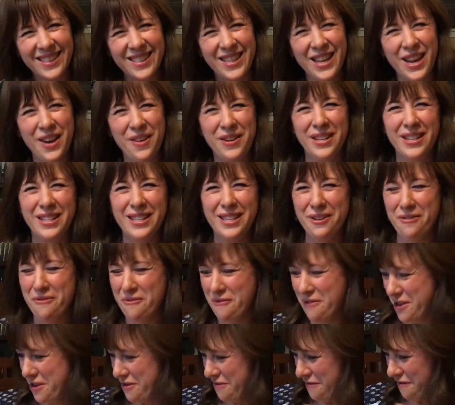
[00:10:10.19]
So it's a
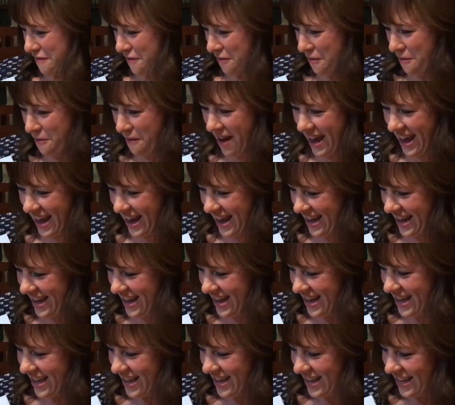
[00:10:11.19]
wonderful way
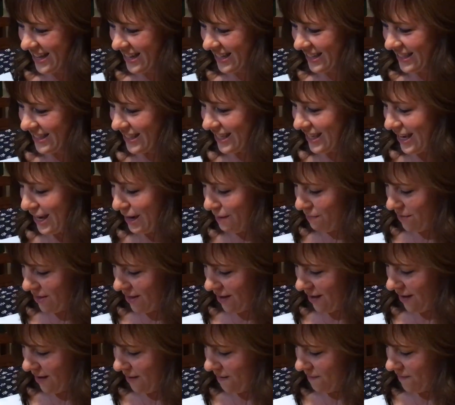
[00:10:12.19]
to keep
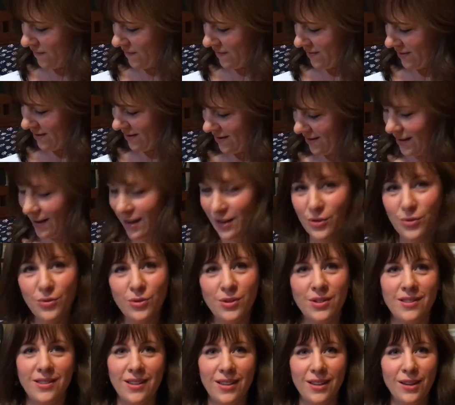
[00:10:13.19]
them
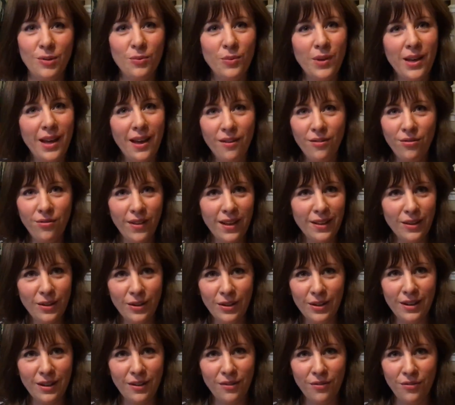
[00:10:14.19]
interested, and we have fun
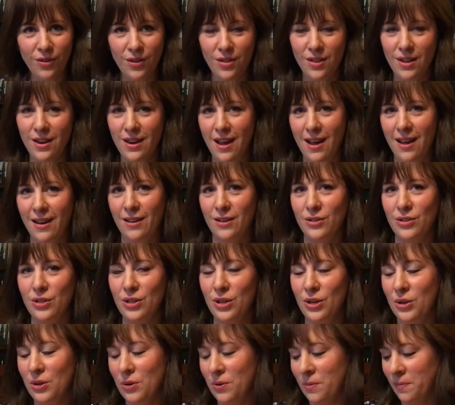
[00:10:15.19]
looking for the duck
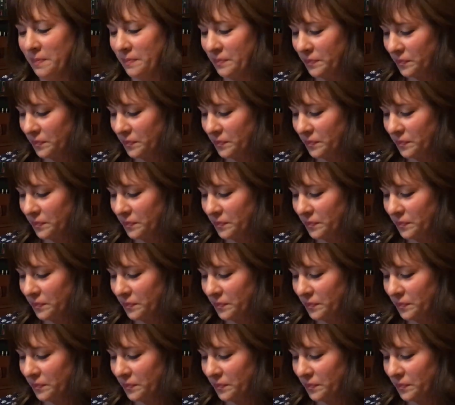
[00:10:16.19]
too.